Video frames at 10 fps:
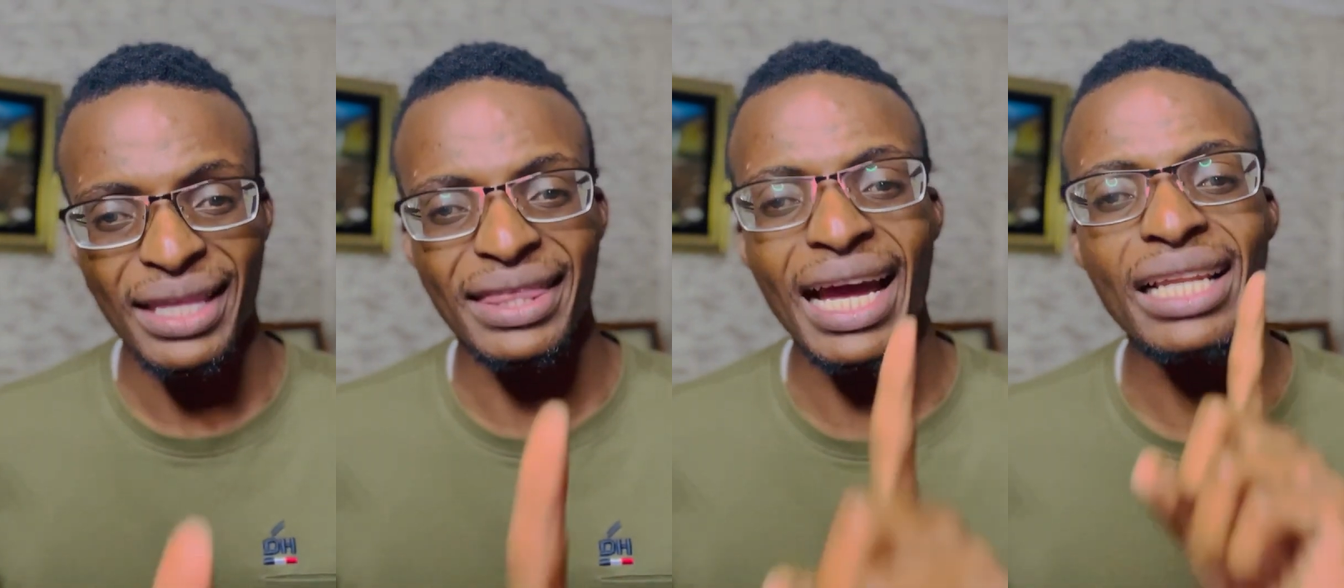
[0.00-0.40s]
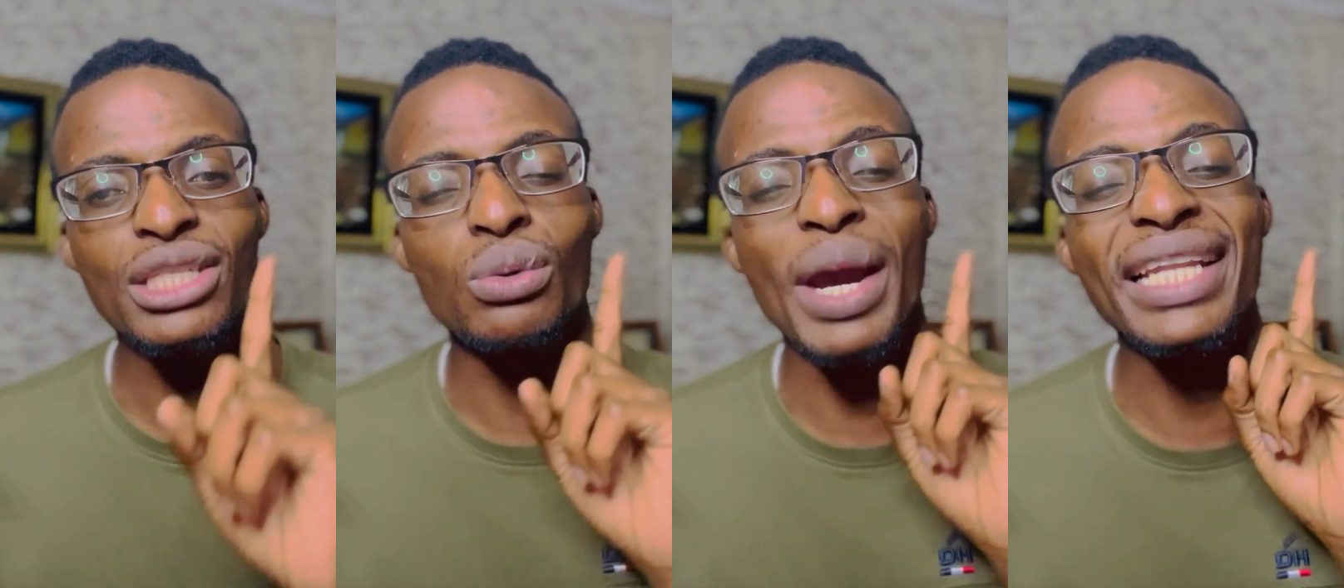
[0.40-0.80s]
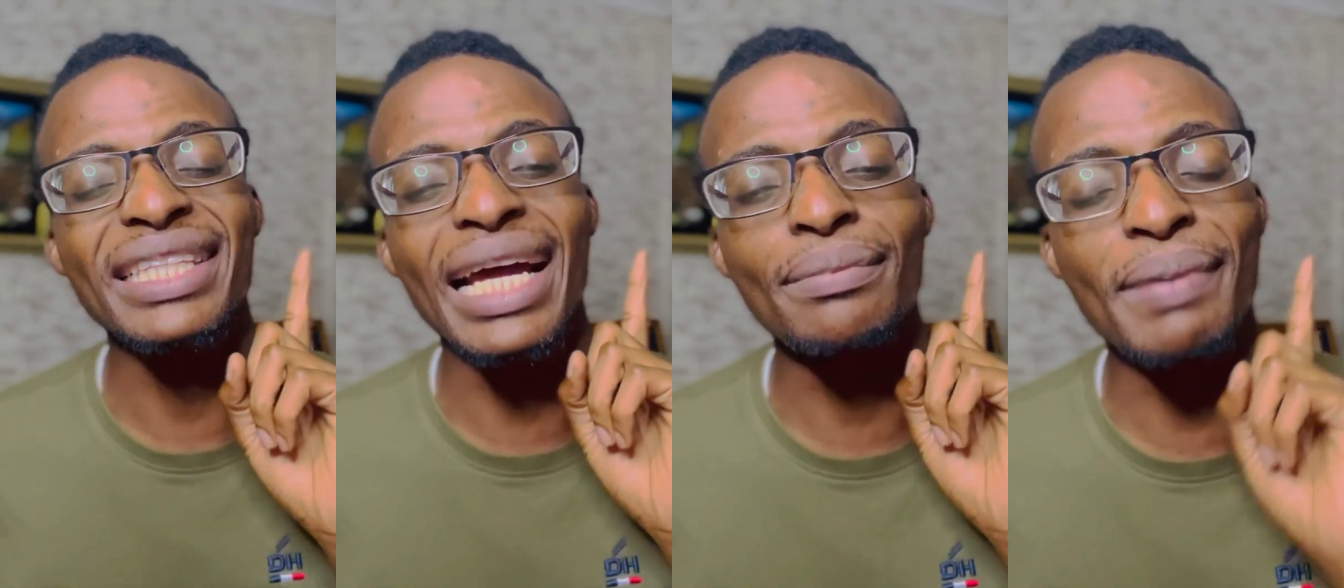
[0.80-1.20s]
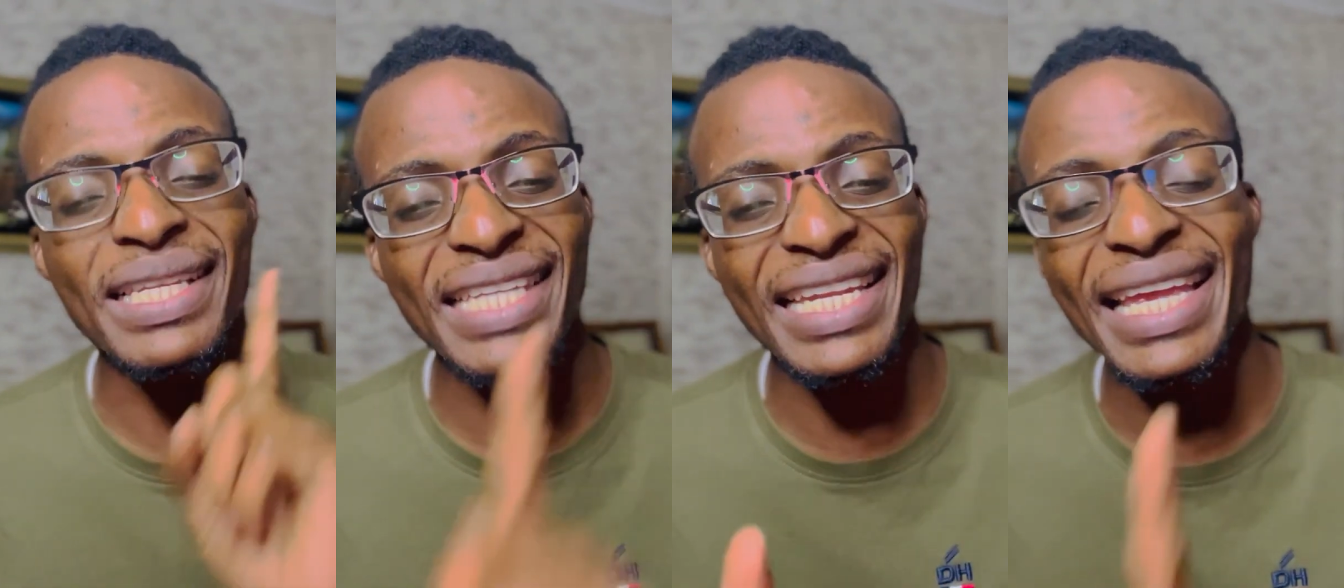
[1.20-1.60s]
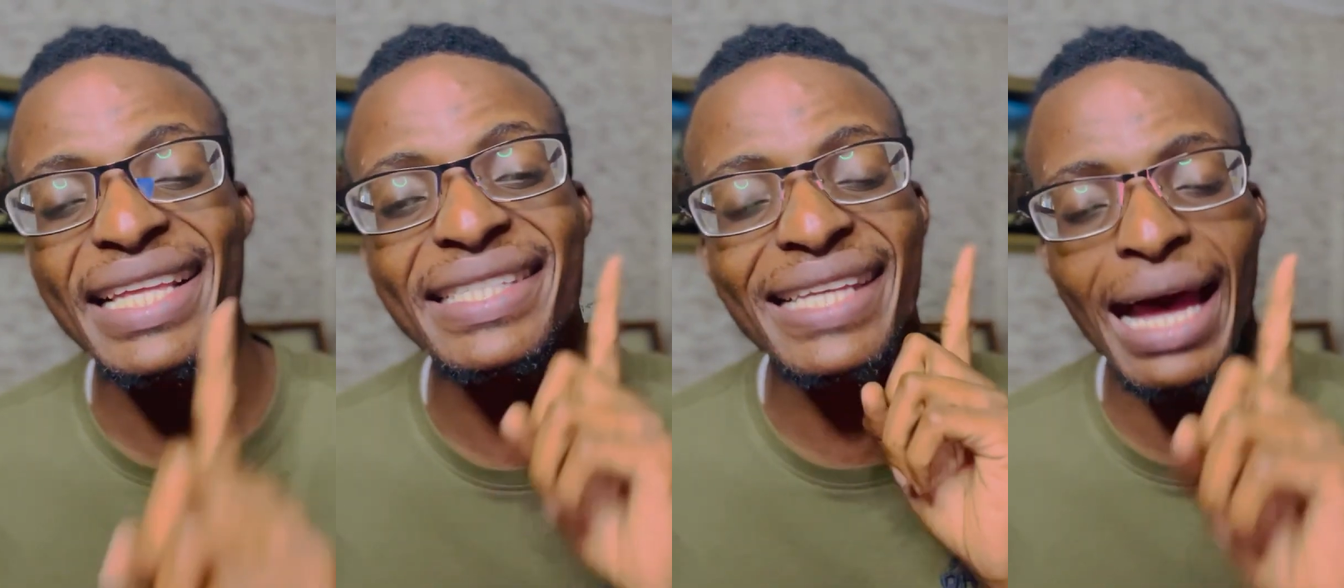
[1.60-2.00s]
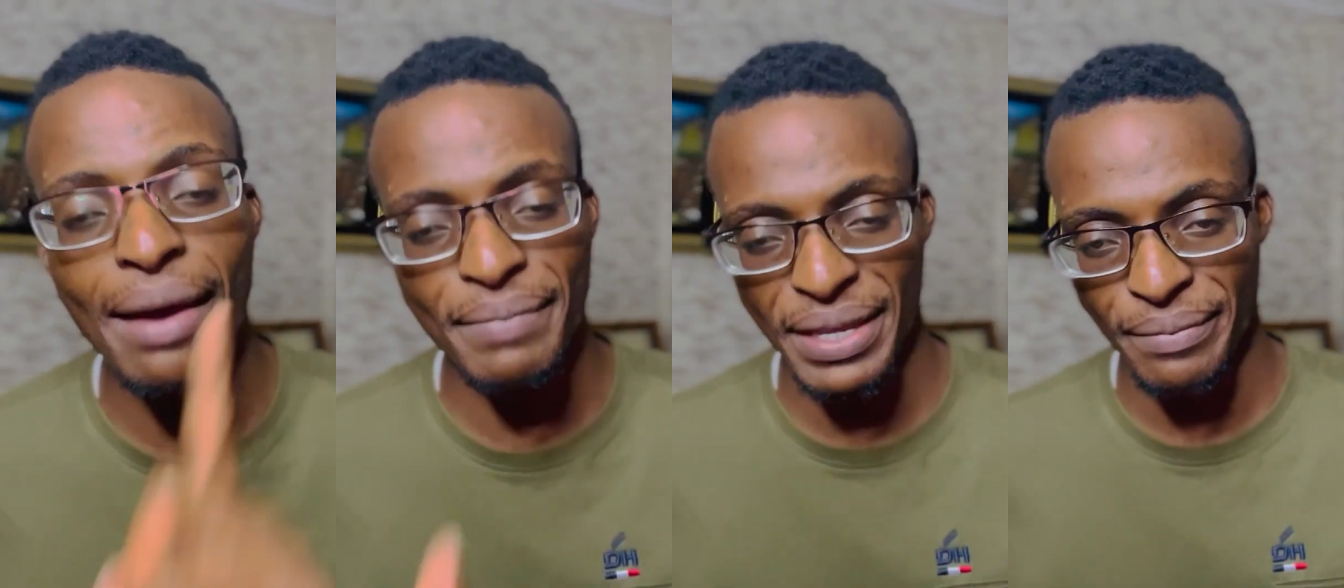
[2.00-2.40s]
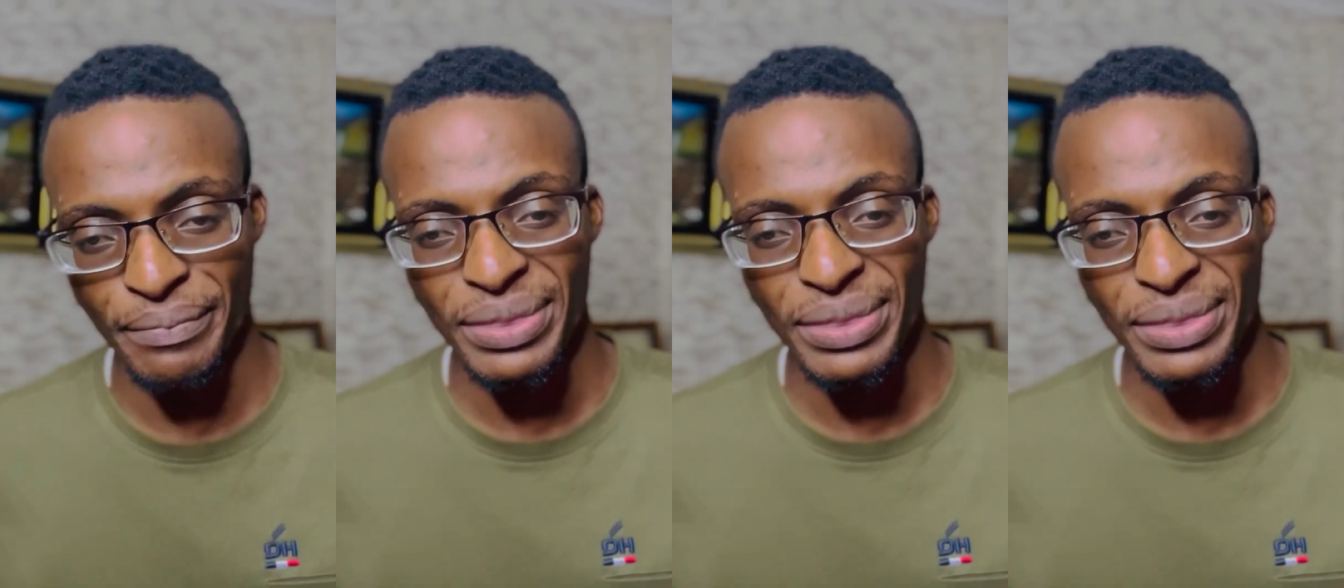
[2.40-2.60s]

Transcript: That is when that person is coming.